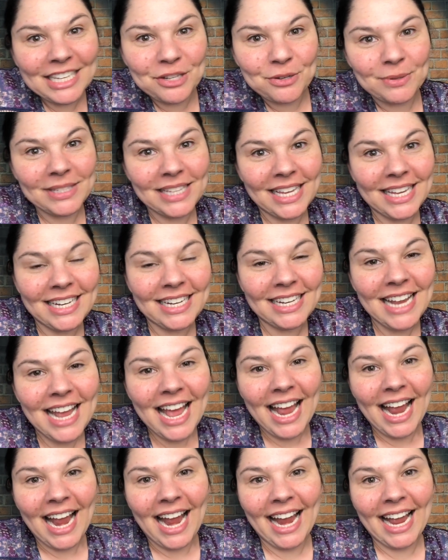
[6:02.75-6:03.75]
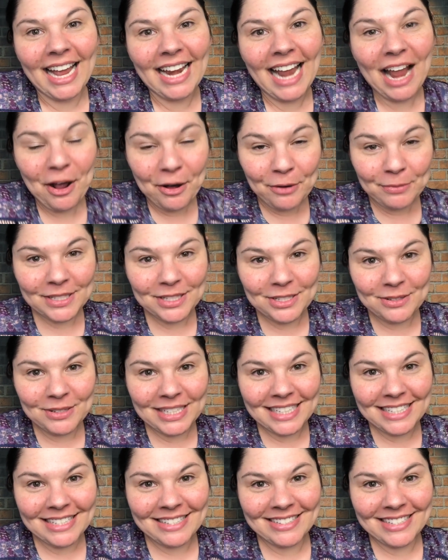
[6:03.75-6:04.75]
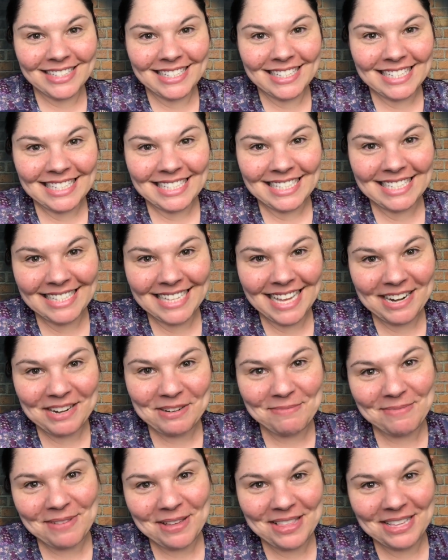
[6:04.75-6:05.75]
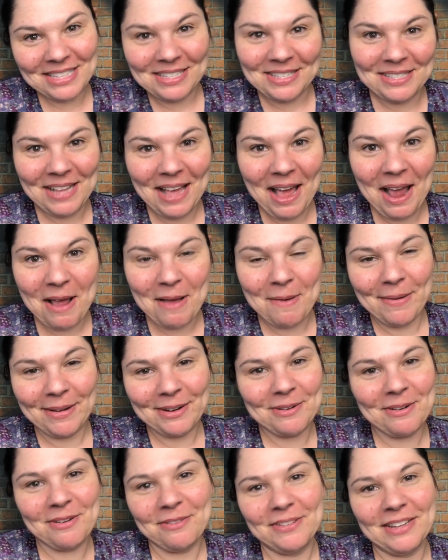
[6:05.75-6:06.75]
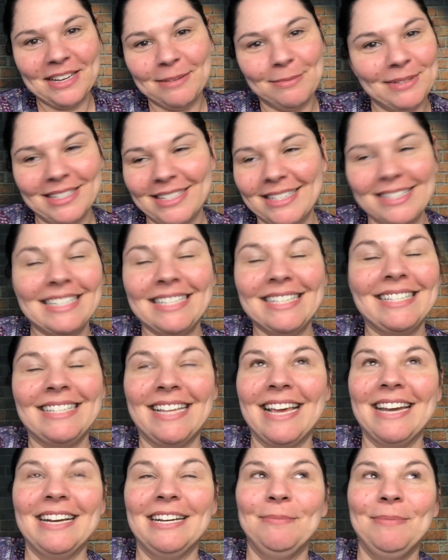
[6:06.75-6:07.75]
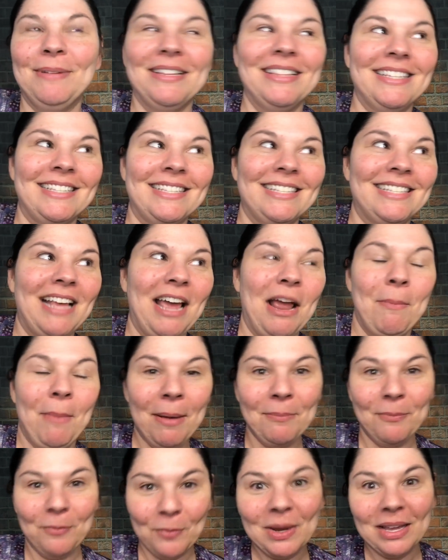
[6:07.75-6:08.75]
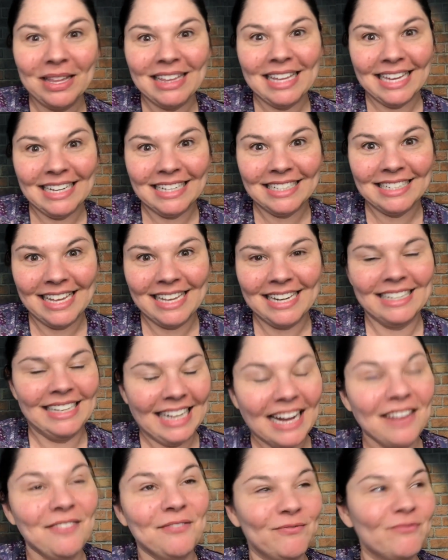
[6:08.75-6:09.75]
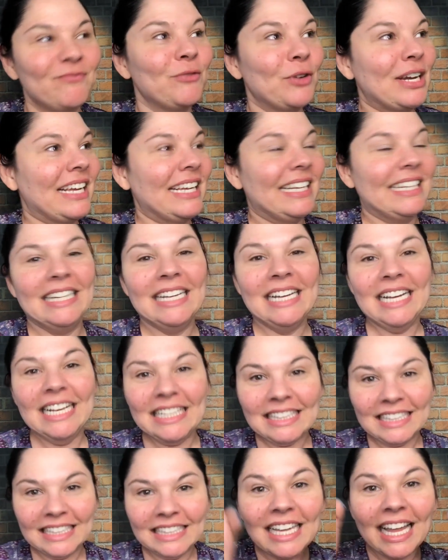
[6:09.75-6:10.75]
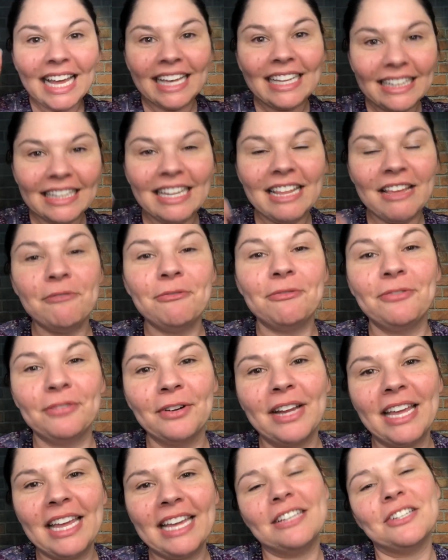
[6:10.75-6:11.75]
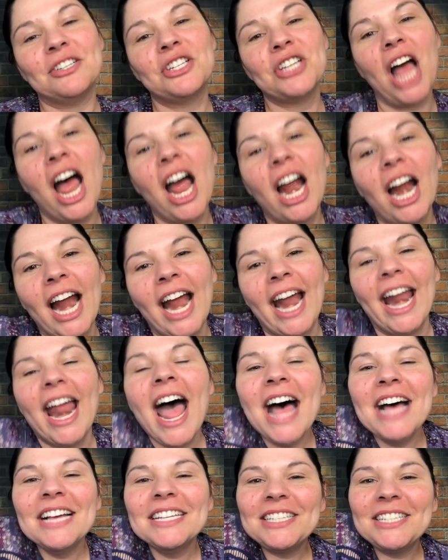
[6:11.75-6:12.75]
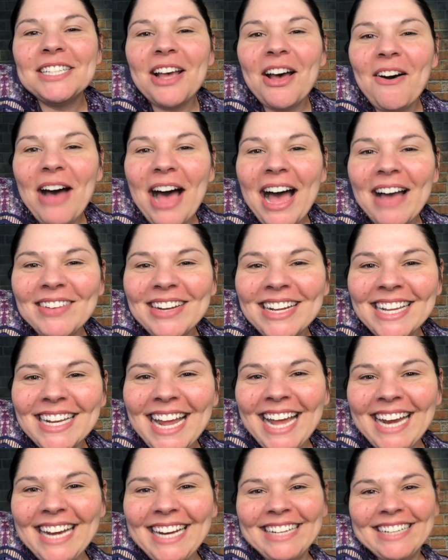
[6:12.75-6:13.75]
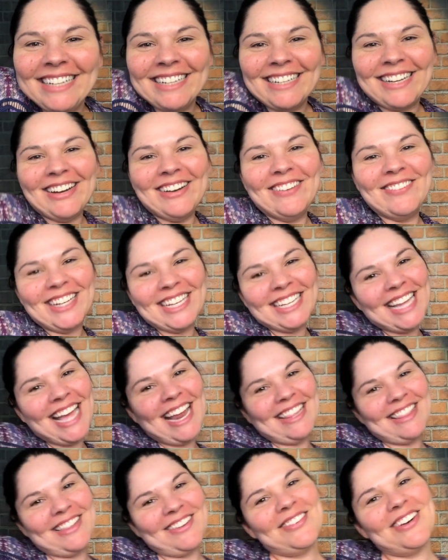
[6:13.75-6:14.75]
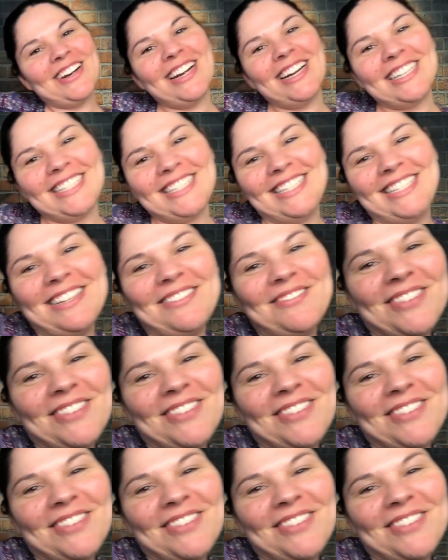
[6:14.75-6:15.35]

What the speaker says: Gish related, and I hope that you guys are just as excited about this as I am. I don't know if anybody's as excited about this as I am. I'm really excited. Like, I freaking live for Gish. All right, so I'm gonna get out of here. Go be a light in the world. See you